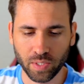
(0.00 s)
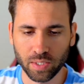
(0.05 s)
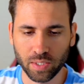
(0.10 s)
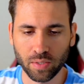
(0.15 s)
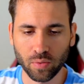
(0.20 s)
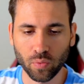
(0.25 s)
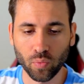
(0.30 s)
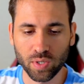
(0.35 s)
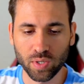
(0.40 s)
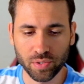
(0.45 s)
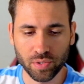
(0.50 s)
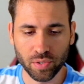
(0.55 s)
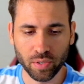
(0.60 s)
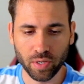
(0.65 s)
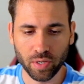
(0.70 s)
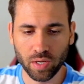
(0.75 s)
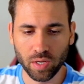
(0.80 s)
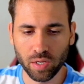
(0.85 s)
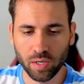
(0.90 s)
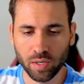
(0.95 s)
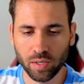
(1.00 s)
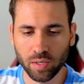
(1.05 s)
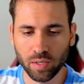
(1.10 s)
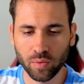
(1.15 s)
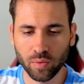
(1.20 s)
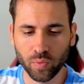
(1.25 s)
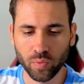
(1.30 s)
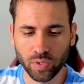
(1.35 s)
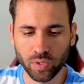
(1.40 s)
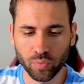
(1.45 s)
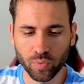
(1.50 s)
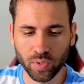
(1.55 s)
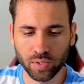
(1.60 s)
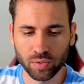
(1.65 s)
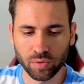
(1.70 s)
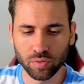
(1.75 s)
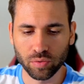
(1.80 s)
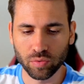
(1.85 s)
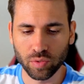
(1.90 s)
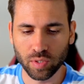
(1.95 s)
once you're here, what you want
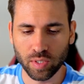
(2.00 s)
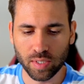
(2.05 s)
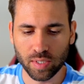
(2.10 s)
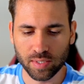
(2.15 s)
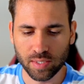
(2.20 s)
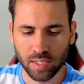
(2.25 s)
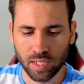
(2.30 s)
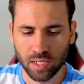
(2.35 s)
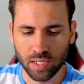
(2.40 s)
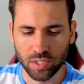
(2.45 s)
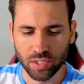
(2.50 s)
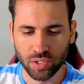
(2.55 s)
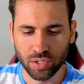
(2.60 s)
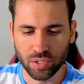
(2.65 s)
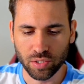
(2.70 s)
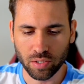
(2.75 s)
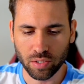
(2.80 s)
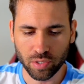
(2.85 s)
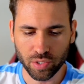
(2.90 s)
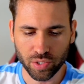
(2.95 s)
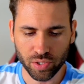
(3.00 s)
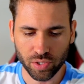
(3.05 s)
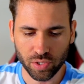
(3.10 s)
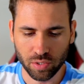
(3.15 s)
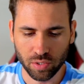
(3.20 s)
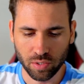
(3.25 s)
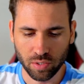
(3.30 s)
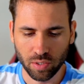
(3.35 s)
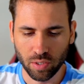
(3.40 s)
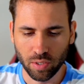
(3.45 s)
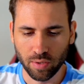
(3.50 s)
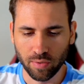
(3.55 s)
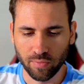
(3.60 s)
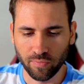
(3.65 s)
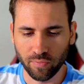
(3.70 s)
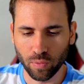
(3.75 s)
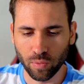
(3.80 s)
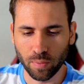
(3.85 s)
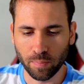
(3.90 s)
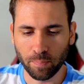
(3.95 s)
to do is search
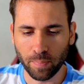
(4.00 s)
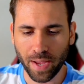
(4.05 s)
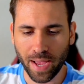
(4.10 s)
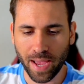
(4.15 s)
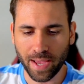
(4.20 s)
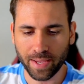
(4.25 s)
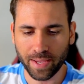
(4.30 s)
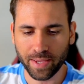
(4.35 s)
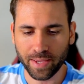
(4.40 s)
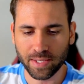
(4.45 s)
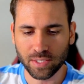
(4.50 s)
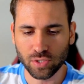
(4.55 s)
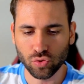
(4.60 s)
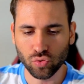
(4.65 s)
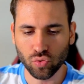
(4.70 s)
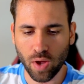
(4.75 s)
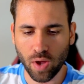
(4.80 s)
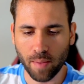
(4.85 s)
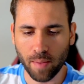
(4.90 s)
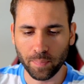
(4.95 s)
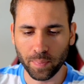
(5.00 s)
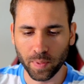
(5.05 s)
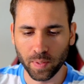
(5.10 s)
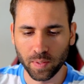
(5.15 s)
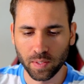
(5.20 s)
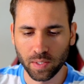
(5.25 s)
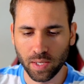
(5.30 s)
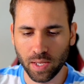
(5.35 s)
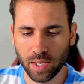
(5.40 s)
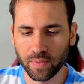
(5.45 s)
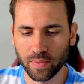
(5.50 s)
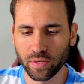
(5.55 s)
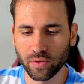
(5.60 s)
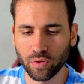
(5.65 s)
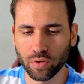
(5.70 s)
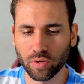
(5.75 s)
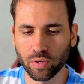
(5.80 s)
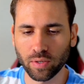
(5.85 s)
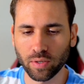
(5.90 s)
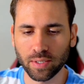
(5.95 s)
for Pancake Swap, and then you're
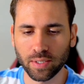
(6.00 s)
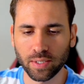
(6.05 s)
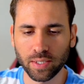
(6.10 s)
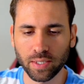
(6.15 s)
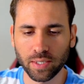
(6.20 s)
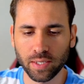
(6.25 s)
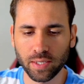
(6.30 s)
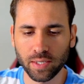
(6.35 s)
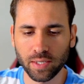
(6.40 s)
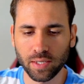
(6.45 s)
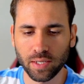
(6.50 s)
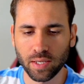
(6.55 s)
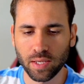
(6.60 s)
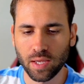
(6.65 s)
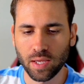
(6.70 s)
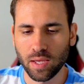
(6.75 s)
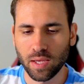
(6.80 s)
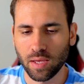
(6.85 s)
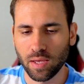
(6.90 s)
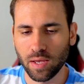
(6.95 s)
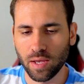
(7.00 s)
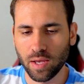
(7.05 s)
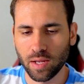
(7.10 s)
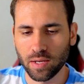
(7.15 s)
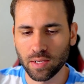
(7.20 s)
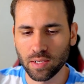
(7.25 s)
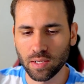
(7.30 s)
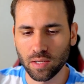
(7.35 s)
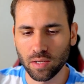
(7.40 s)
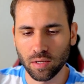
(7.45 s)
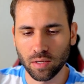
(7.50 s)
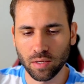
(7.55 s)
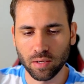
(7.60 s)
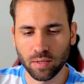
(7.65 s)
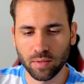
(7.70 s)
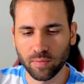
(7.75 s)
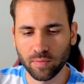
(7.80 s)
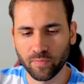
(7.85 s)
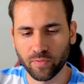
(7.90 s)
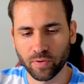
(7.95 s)
going to click it, and uh,
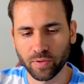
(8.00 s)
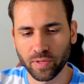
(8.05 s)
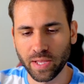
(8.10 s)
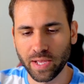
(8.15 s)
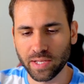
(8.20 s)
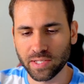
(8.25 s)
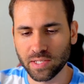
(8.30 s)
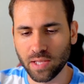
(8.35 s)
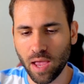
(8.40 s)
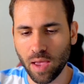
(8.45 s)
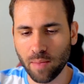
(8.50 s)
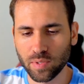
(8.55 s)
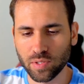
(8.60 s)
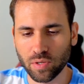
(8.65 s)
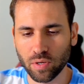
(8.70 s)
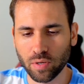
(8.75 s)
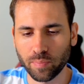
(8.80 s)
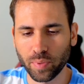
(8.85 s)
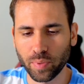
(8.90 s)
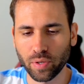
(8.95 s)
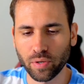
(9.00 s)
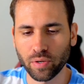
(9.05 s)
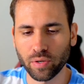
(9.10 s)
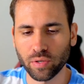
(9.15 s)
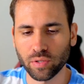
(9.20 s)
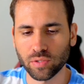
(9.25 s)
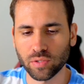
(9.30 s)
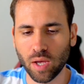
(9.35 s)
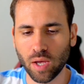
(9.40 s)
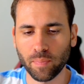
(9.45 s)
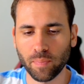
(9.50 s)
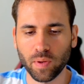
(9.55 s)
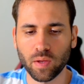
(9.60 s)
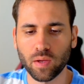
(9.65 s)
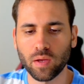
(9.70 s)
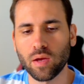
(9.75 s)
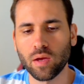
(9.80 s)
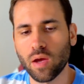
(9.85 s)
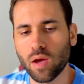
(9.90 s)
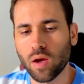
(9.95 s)
for the next time it's going to be here on top.
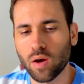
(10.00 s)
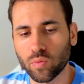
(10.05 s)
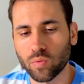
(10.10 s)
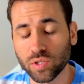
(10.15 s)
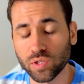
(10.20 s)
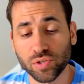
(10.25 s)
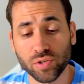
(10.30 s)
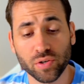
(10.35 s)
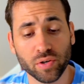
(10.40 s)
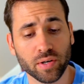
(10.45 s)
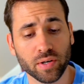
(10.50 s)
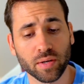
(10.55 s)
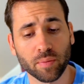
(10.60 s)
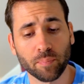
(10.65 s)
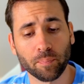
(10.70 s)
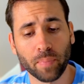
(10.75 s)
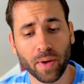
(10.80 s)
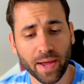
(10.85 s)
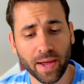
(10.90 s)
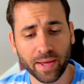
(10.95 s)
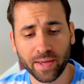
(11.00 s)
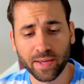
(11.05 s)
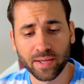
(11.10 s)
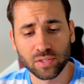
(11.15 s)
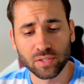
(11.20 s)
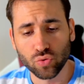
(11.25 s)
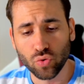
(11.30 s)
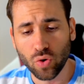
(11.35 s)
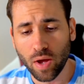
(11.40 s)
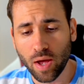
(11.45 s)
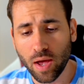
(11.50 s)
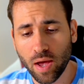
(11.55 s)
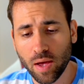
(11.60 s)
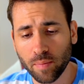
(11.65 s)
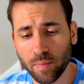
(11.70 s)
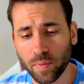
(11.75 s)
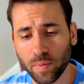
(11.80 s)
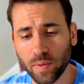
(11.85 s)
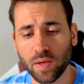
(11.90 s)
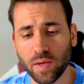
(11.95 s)
Once you're in Pancake
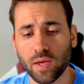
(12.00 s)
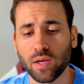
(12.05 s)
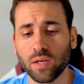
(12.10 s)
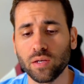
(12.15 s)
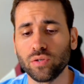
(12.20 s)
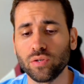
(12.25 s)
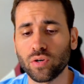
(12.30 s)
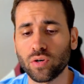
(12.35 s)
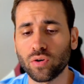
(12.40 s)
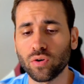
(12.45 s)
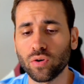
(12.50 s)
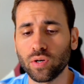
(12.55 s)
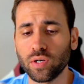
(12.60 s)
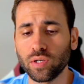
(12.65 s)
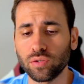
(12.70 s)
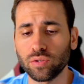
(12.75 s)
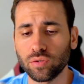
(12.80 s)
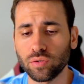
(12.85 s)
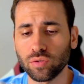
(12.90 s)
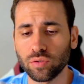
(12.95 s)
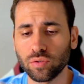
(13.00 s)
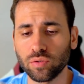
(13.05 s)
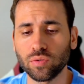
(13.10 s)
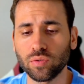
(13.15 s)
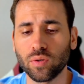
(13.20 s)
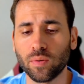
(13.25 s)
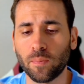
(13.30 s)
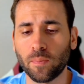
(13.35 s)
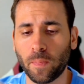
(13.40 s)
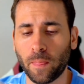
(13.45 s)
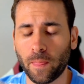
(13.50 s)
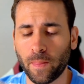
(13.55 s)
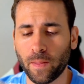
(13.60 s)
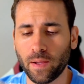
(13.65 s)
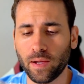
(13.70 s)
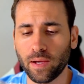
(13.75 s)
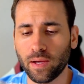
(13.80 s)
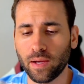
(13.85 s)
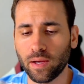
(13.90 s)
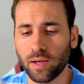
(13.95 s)
Swap, you're going to
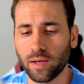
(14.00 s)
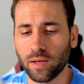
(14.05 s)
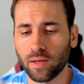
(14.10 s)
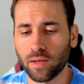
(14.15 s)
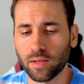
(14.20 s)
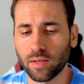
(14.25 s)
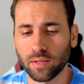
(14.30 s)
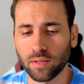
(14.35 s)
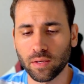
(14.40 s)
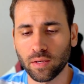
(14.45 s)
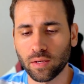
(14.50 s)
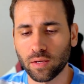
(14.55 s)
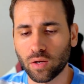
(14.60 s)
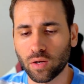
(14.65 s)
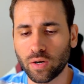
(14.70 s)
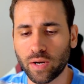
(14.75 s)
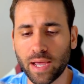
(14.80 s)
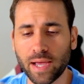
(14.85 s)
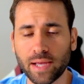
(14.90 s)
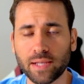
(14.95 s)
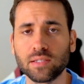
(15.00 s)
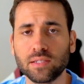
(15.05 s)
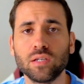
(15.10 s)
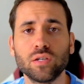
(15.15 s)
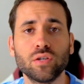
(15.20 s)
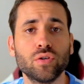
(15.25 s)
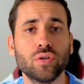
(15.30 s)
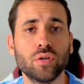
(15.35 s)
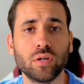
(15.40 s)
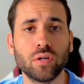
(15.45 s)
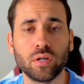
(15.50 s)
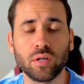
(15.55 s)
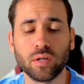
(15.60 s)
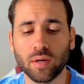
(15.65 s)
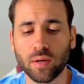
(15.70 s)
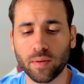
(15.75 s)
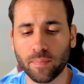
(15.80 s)
uh, connect your